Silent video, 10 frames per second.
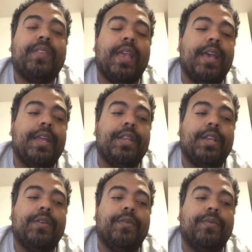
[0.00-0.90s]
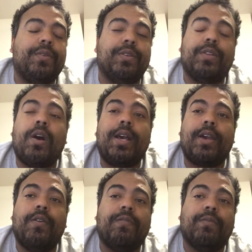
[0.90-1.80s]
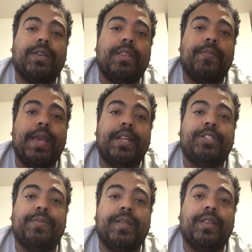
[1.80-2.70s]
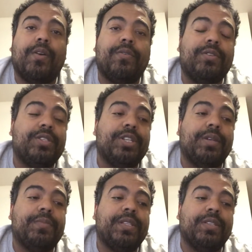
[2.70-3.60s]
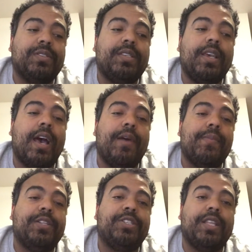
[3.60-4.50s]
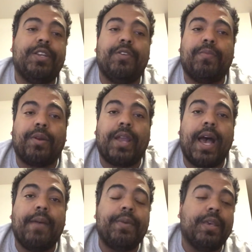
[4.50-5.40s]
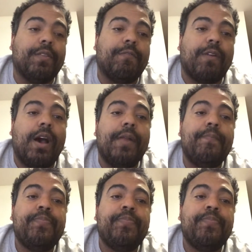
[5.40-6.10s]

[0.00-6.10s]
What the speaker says: and you talk over with the management and the ownerships, and you see how much they do per copy on the front,